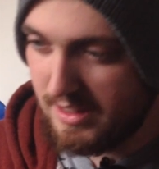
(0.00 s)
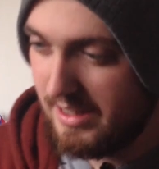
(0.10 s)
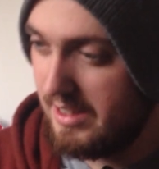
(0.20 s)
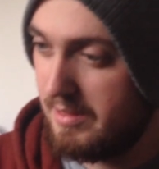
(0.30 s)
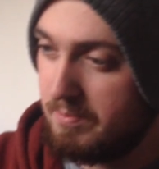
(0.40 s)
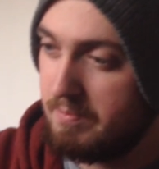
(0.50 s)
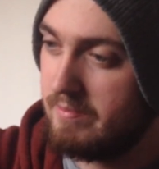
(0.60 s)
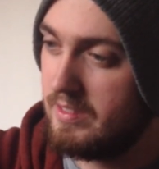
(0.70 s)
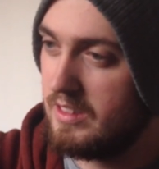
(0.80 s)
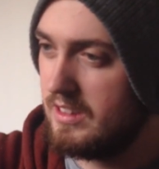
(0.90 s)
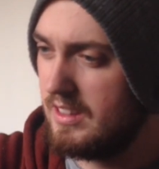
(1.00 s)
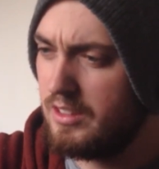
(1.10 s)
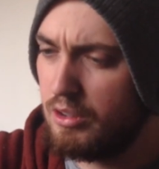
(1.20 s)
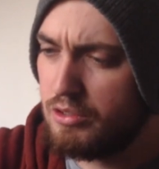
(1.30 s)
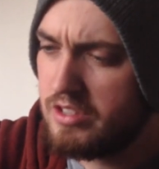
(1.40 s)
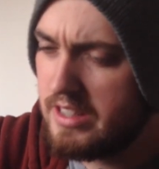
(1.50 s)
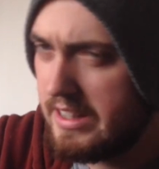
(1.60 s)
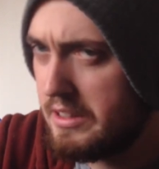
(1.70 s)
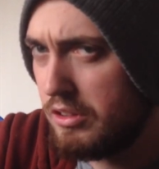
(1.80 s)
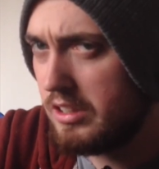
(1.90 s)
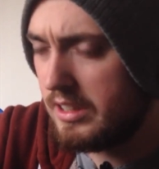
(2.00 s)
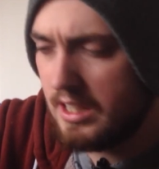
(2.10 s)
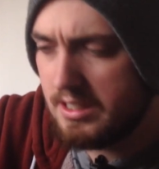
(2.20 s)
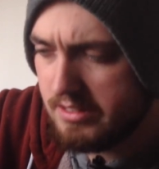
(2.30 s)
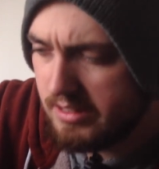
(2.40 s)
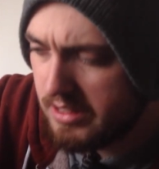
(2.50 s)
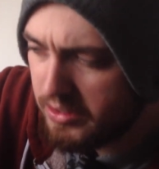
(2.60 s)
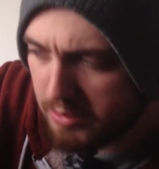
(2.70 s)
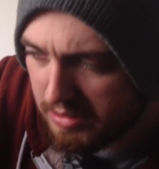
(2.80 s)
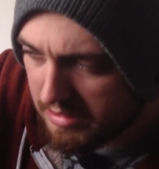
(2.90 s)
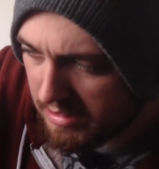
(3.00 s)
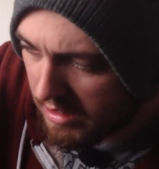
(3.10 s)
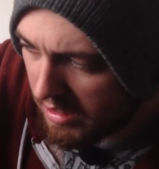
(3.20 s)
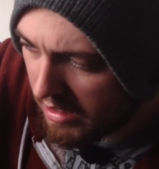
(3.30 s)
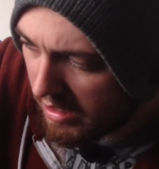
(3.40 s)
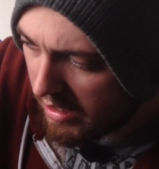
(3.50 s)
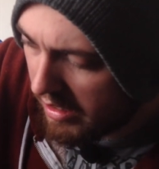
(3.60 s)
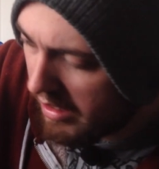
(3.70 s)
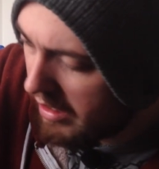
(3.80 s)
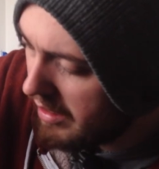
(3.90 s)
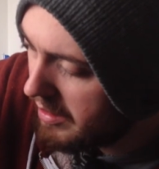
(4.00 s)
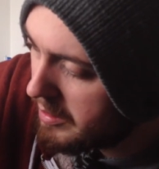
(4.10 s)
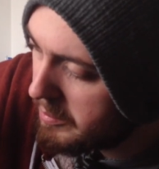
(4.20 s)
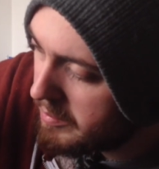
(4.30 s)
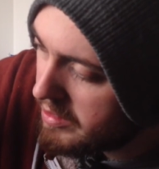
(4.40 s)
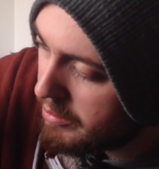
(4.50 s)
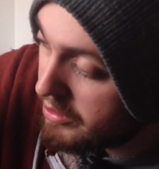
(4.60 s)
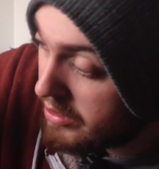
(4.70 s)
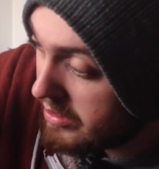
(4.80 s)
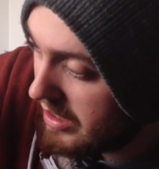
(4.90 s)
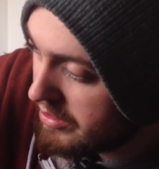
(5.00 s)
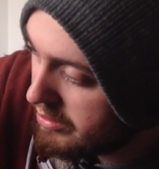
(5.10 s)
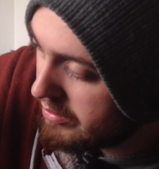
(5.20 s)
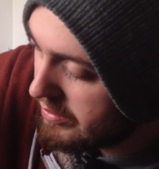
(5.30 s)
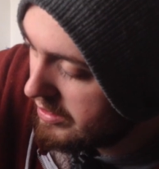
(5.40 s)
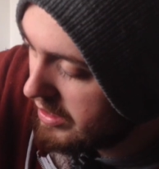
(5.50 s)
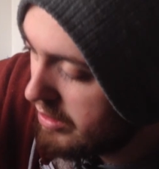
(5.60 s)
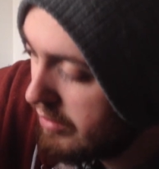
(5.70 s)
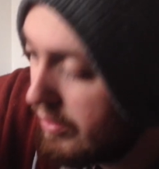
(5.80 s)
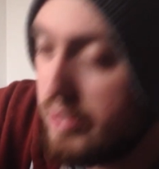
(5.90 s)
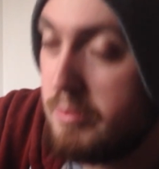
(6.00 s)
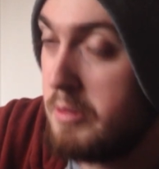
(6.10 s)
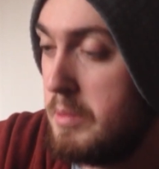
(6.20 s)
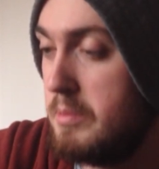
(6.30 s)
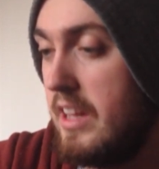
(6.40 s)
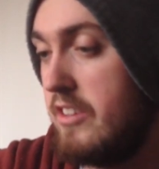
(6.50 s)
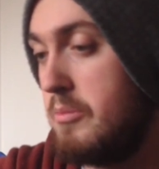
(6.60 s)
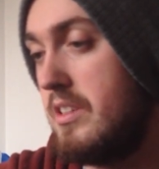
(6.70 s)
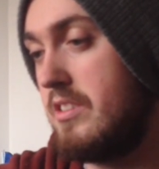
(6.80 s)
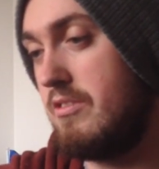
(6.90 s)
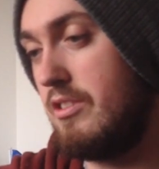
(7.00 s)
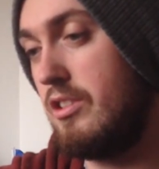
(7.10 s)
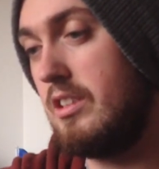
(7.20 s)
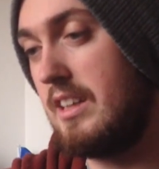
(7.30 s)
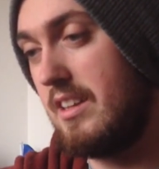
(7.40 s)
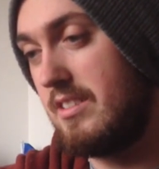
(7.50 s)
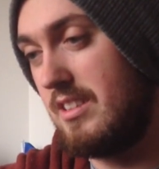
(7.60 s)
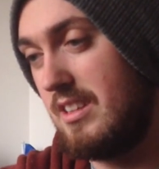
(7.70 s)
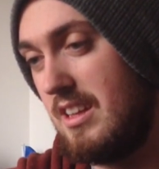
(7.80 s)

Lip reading: I don't see any colour cast in these ones, so that's a thing, because that's the first thing people ask me, is there a colour cast?